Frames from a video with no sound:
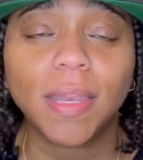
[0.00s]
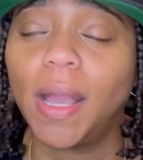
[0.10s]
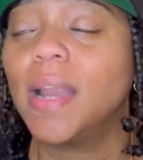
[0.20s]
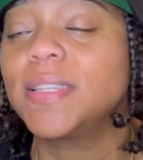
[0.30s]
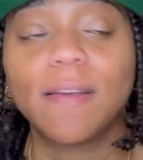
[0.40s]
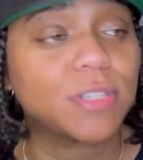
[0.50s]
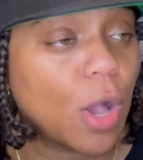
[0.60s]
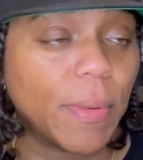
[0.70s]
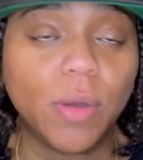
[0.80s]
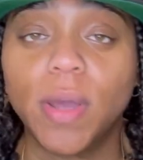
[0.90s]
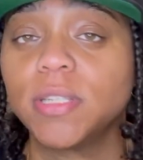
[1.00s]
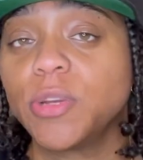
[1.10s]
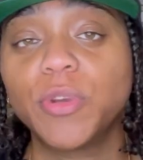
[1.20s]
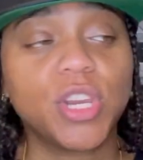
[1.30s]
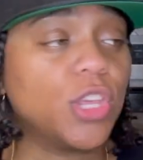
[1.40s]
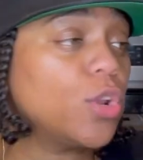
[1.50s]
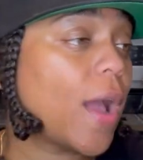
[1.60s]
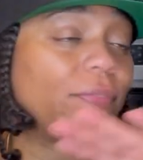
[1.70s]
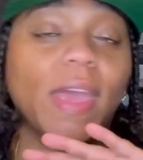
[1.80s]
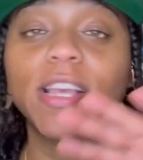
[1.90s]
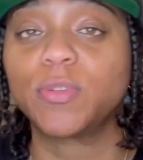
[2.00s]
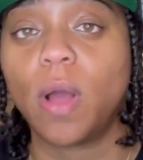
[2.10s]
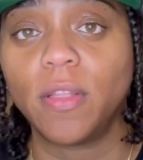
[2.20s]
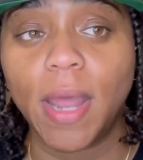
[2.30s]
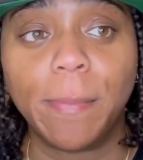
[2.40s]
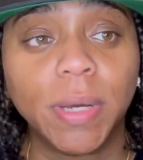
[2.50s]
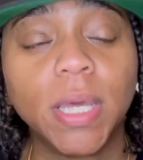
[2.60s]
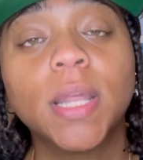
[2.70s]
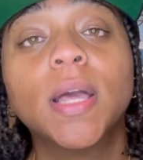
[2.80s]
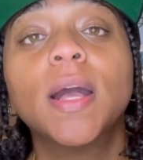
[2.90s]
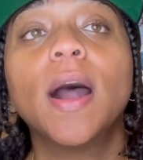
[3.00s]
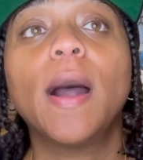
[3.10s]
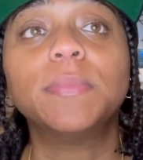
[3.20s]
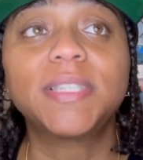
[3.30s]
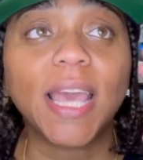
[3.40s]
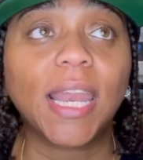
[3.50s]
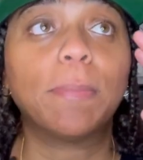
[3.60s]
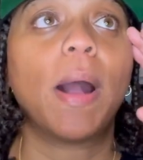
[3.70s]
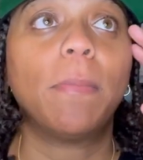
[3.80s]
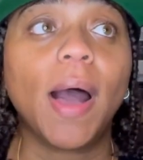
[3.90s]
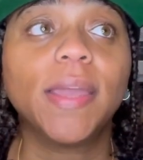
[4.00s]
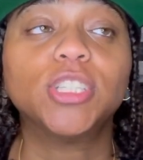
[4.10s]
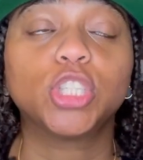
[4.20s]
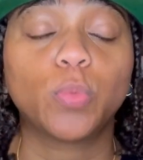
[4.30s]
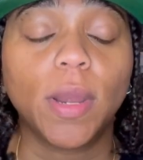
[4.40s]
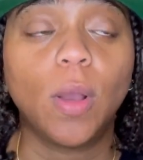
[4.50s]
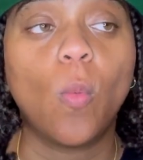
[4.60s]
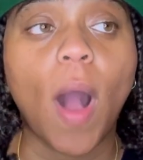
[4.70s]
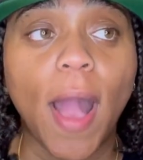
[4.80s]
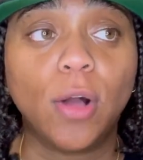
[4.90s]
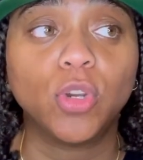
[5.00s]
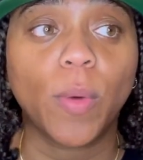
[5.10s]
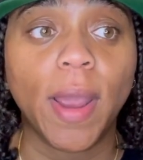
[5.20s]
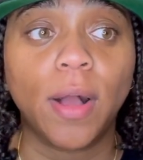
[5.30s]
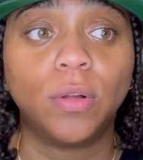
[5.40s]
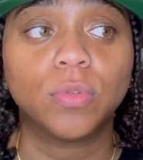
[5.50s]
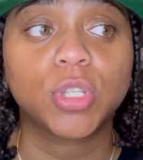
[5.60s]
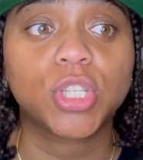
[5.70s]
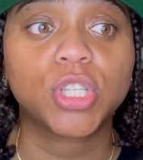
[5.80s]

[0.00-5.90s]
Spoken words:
I just have so many questions. And Regina, you don't have to answer all of that, but I'm saying my mind is just running wild around.